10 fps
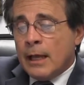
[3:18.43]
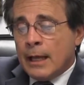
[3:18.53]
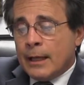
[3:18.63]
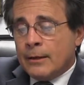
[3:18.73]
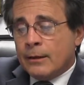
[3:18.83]

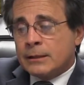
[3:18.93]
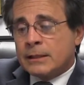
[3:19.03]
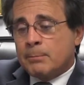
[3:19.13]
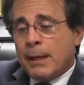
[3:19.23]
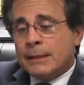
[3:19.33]
and there's
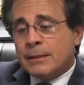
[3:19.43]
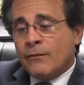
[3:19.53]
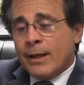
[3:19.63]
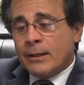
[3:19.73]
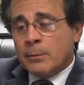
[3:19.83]
space
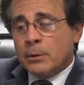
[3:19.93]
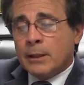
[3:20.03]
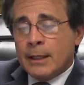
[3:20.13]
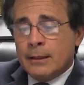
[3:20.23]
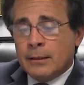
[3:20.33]

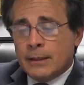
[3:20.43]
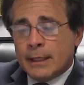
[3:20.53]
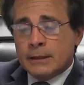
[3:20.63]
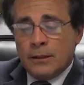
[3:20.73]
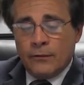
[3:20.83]
available in the
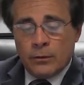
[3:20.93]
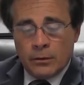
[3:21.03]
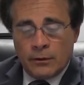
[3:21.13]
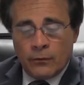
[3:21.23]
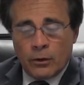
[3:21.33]
legacy
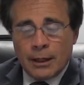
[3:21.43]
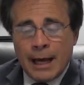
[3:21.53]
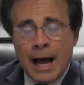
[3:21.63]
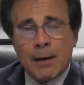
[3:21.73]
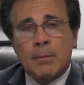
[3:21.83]
folder for a
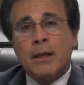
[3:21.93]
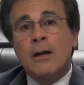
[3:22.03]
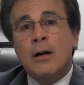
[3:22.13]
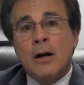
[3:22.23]
copy